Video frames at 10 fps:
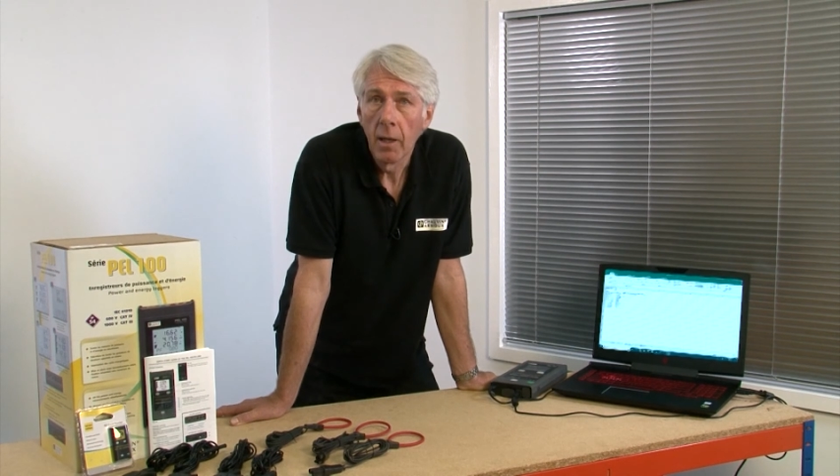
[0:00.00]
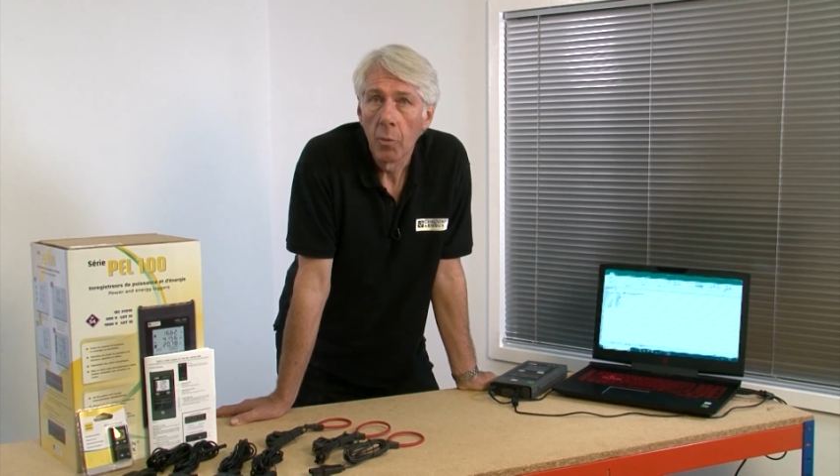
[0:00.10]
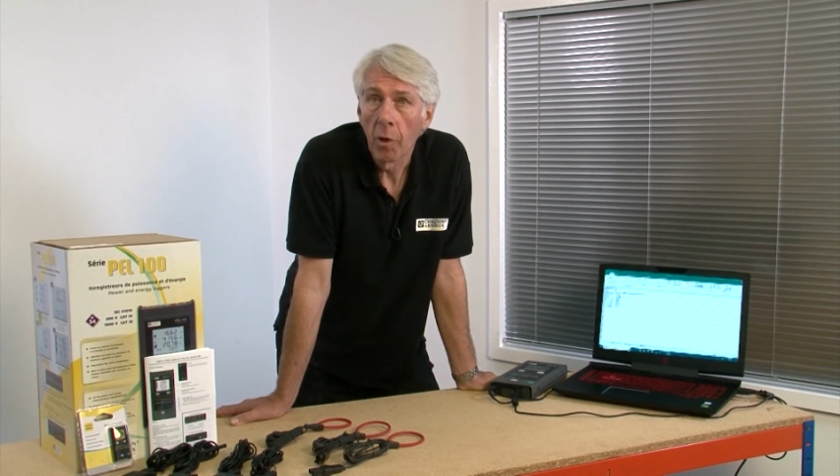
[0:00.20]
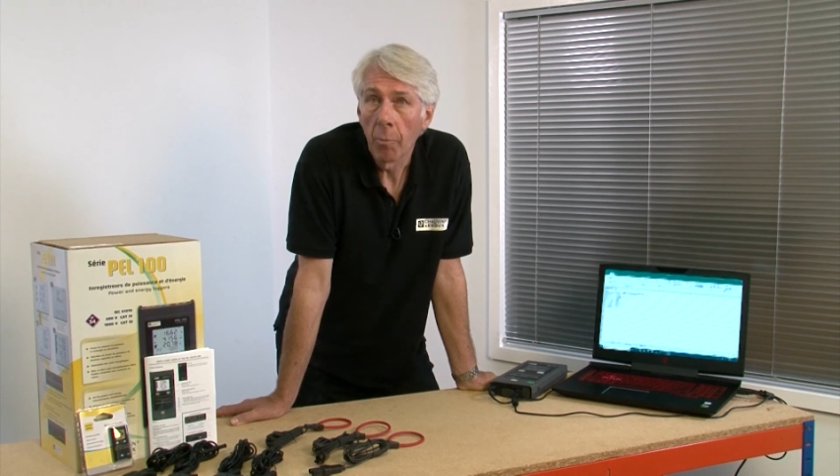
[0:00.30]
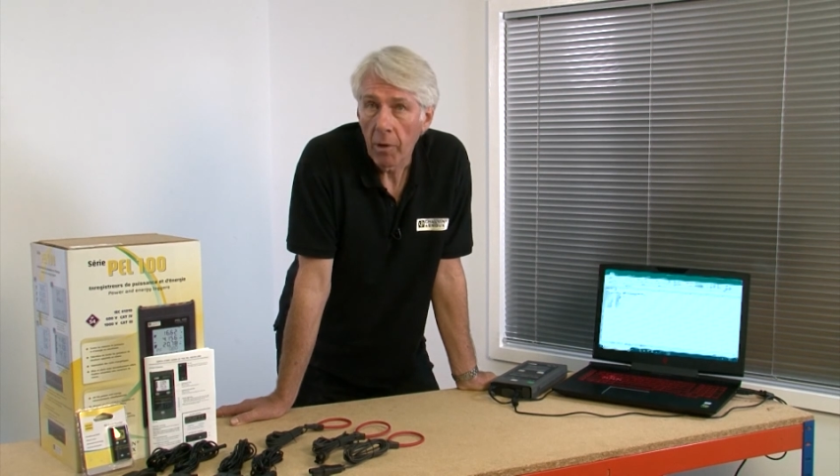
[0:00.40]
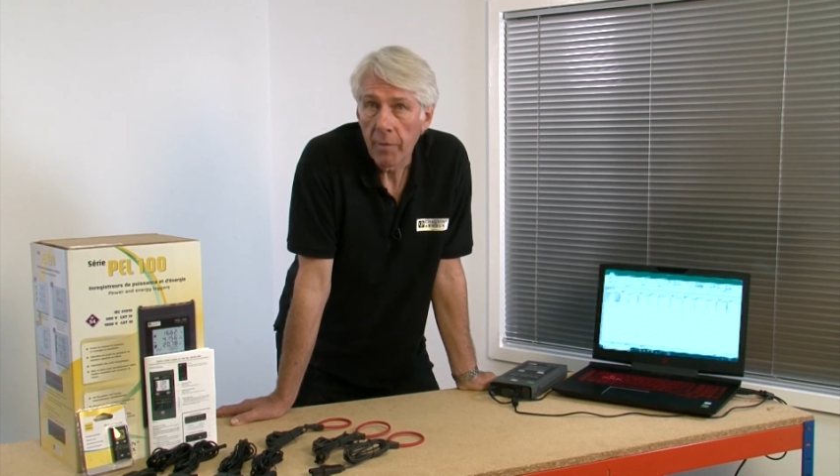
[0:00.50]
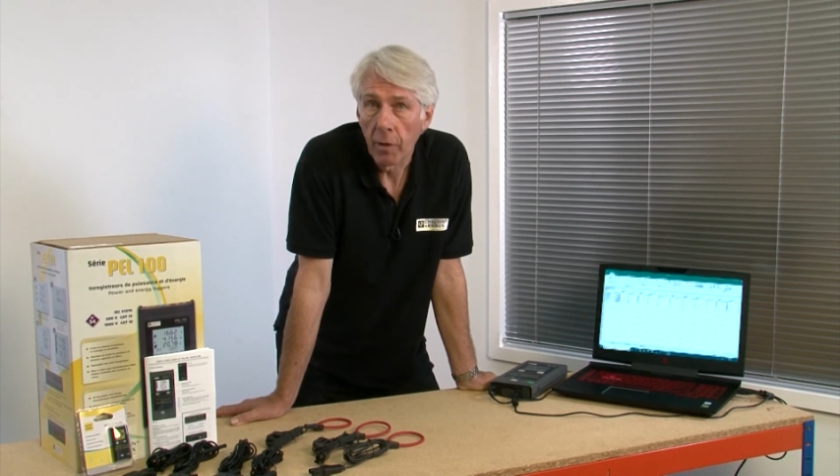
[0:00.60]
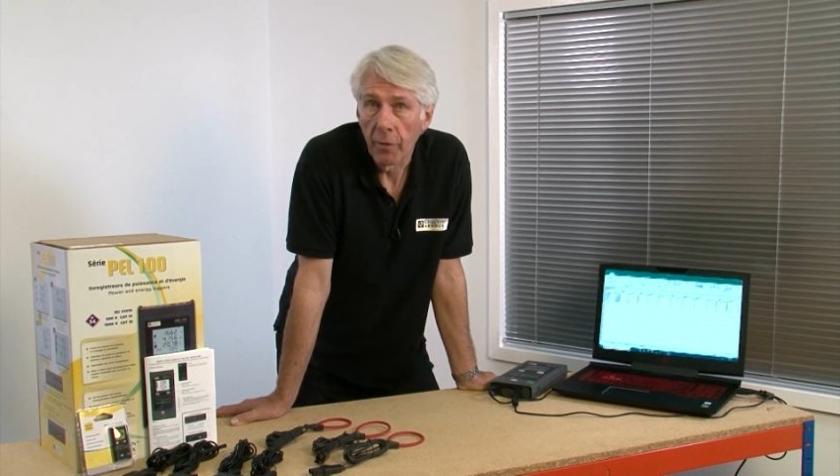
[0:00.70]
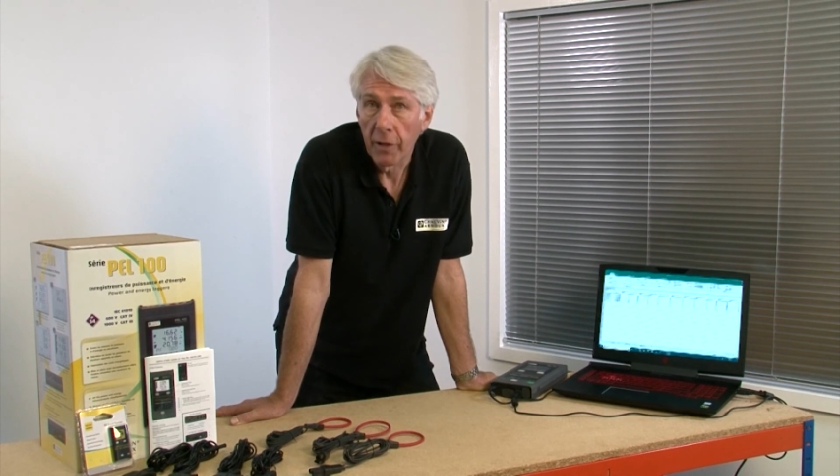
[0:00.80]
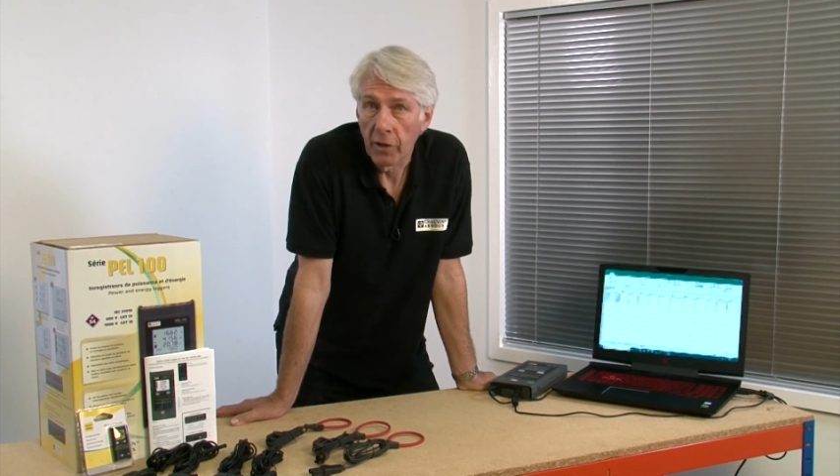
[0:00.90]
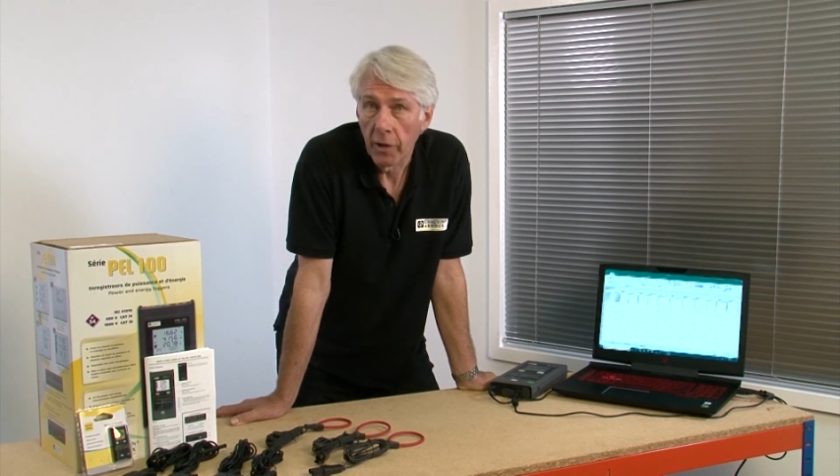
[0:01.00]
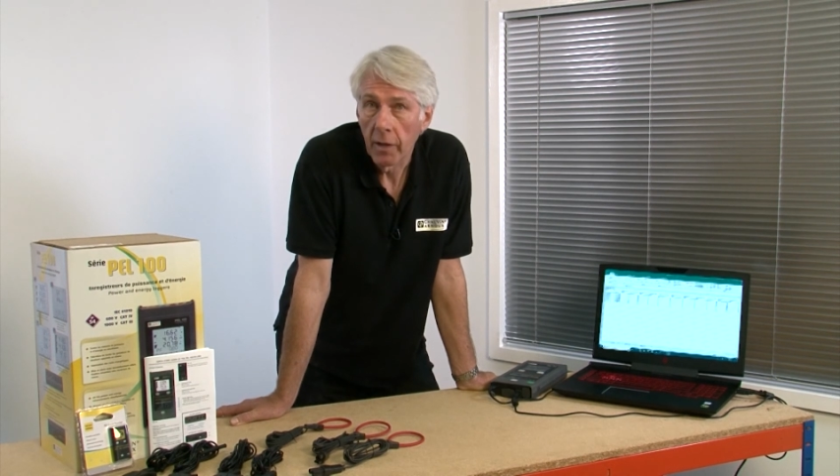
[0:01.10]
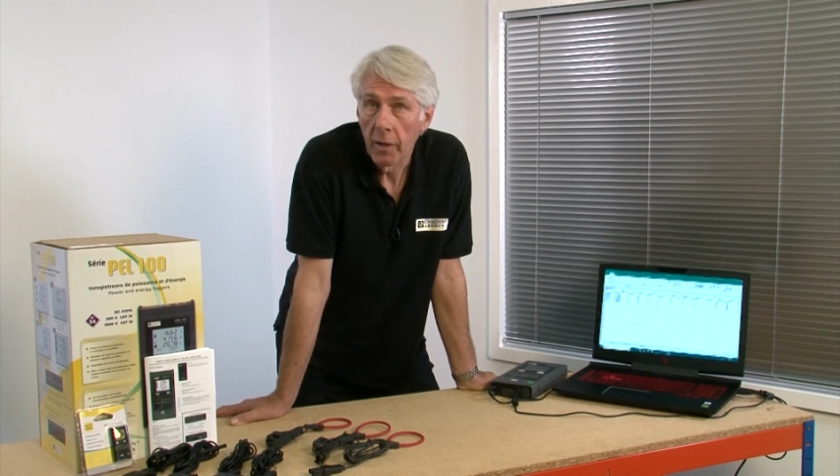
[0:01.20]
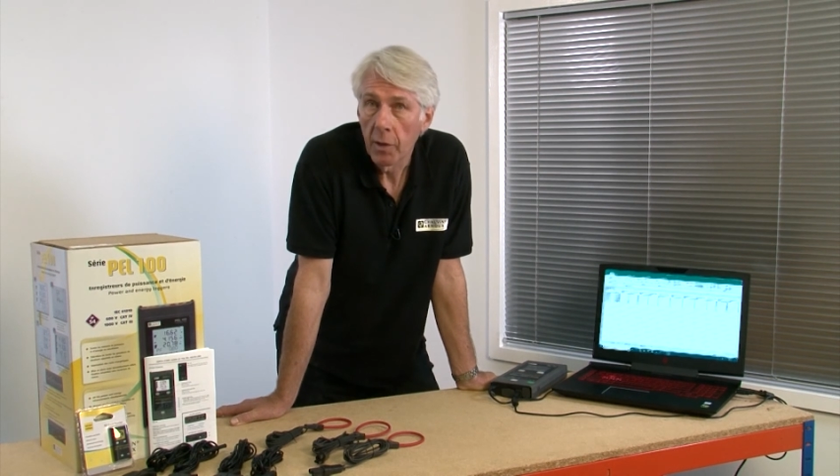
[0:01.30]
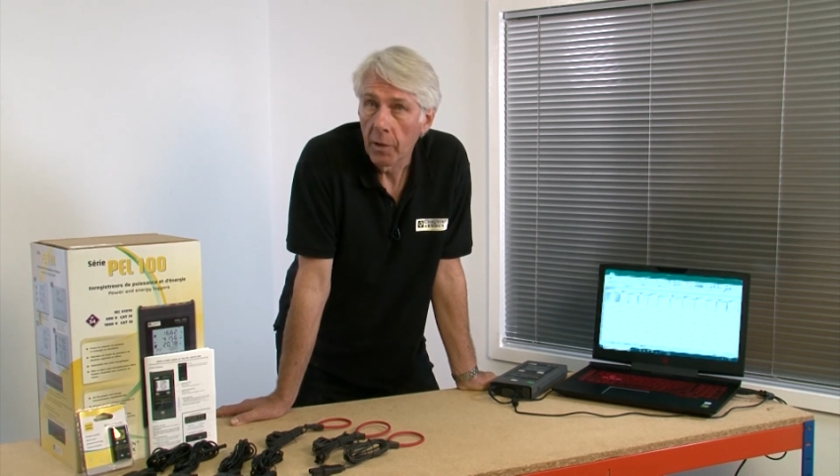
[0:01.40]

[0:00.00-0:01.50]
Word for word: with a preview feature to